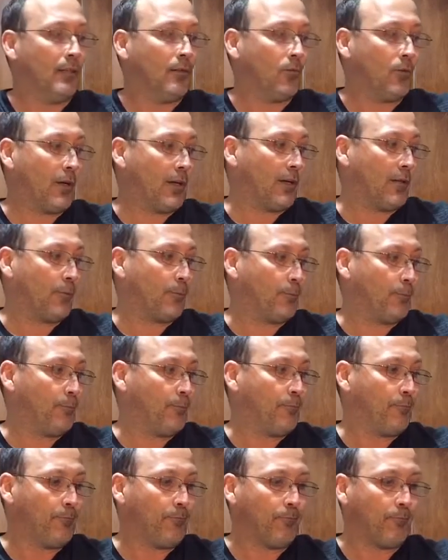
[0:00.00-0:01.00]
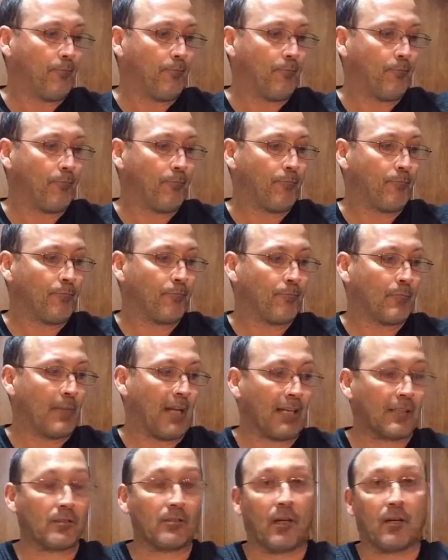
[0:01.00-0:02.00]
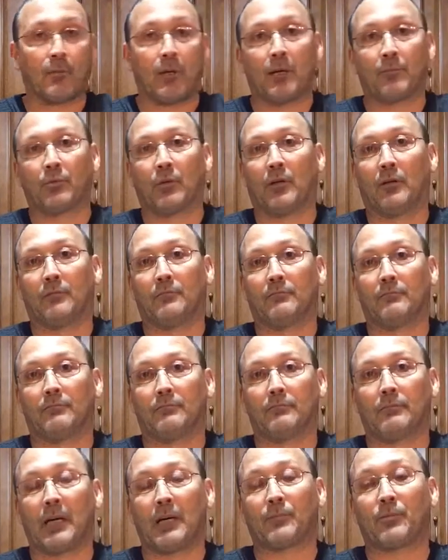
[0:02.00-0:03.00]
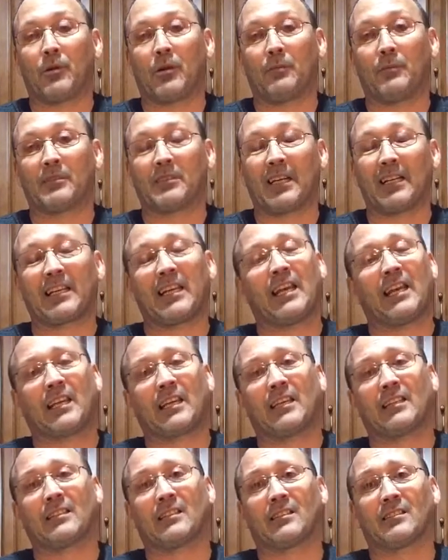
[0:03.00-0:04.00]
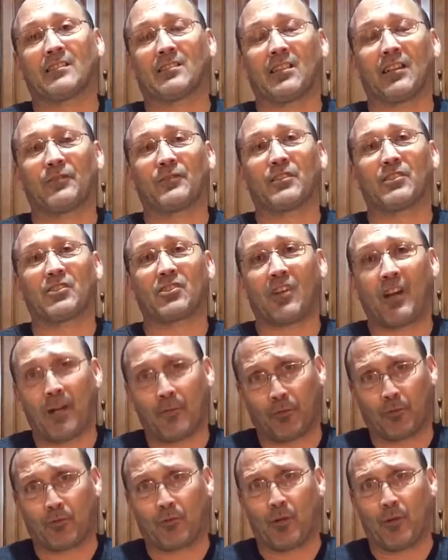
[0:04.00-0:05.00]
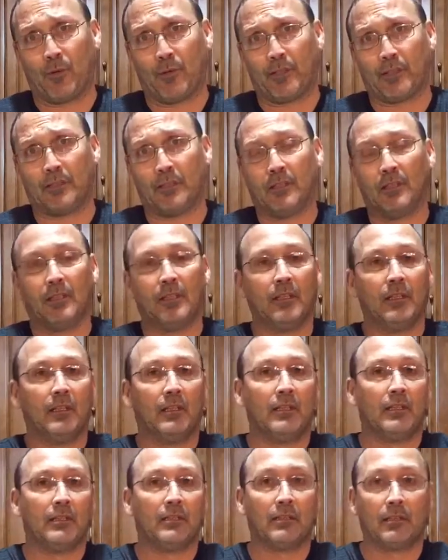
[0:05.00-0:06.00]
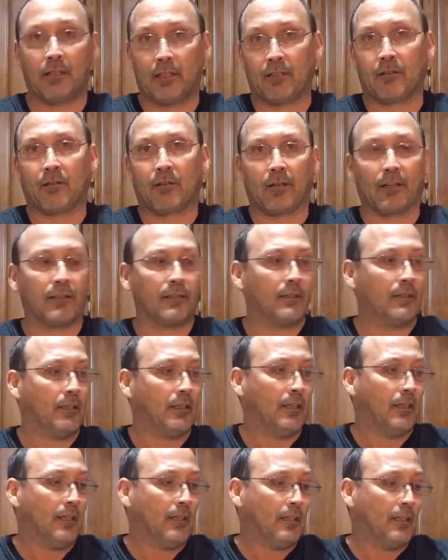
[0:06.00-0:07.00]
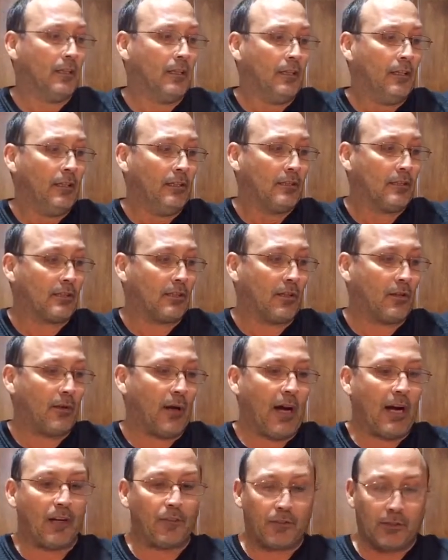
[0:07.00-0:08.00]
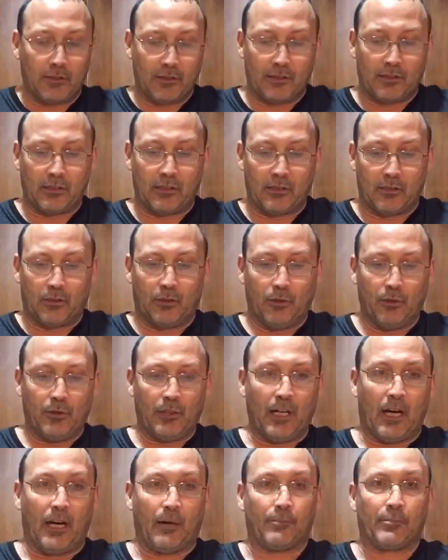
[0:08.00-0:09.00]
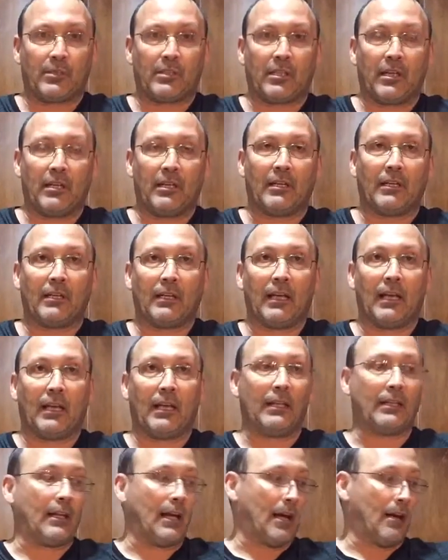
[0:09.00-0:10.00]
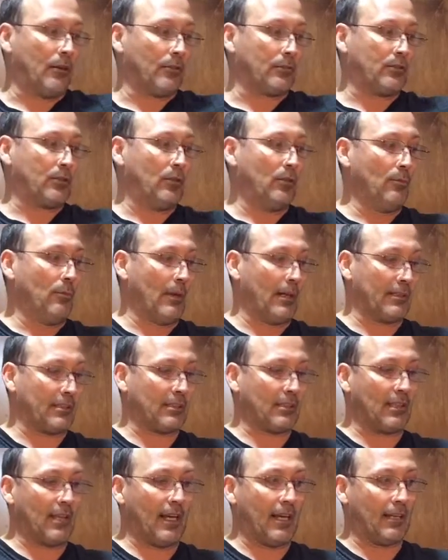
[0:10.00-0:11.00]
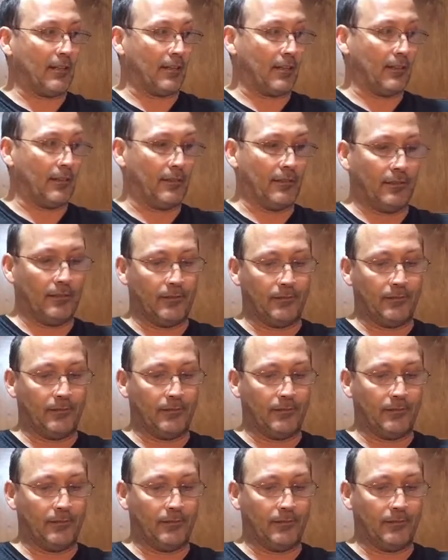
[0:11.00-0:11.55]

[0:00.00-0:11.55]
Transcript: Well, that's not my problem. My problem is I can't get stuff to stop growing, literally. So after just the 2 cups, and now 2 months later,